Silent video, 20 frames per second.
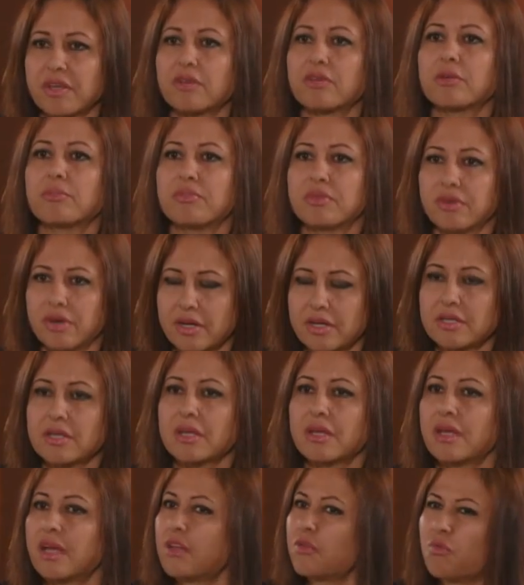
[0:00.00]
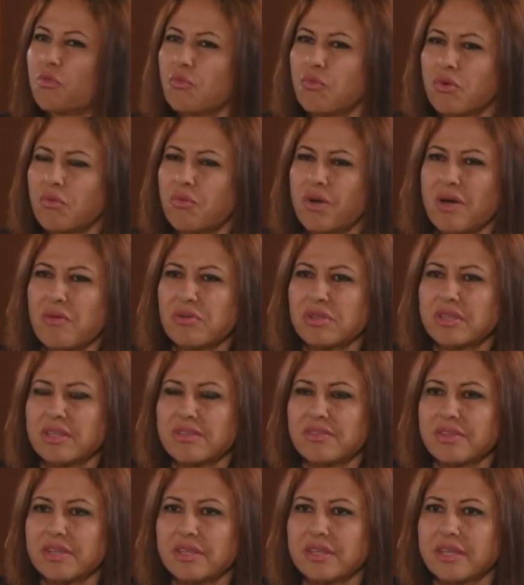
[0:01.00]
American found troops. it right and why would they
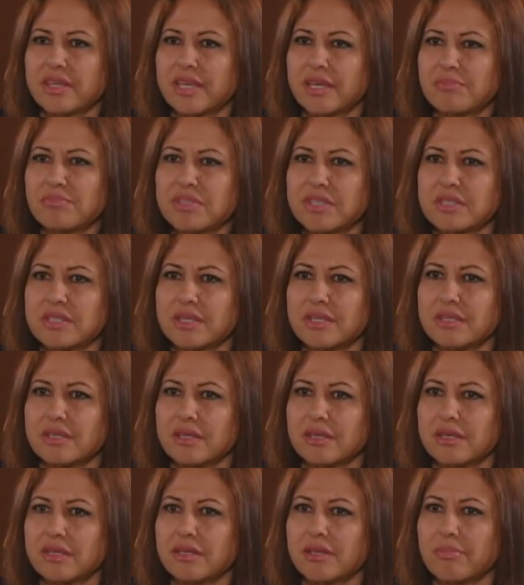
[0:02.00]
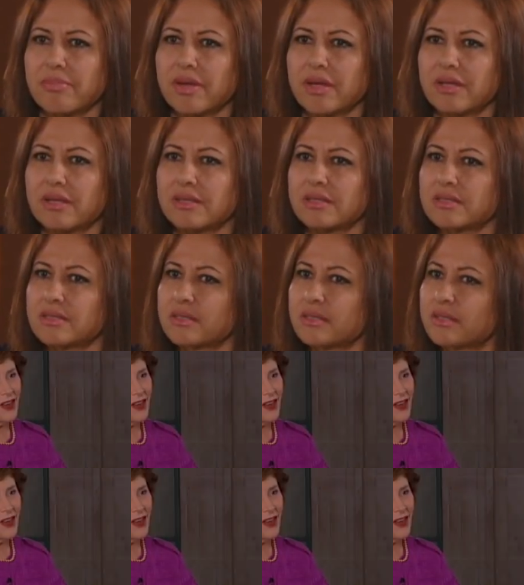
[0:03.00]
think they kept it in the in the palace